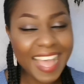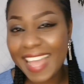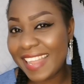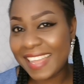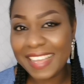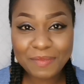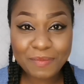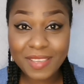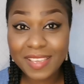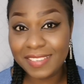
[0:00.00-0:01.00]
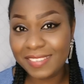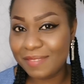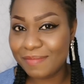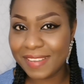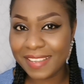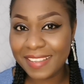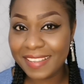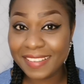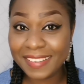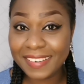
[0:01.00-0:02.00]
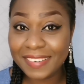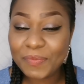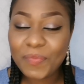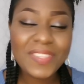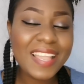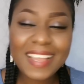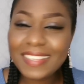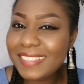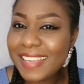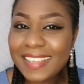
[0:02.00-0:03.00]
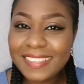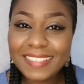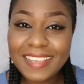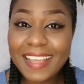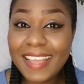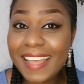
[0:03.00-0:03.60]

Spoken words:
Anak page man. Adada,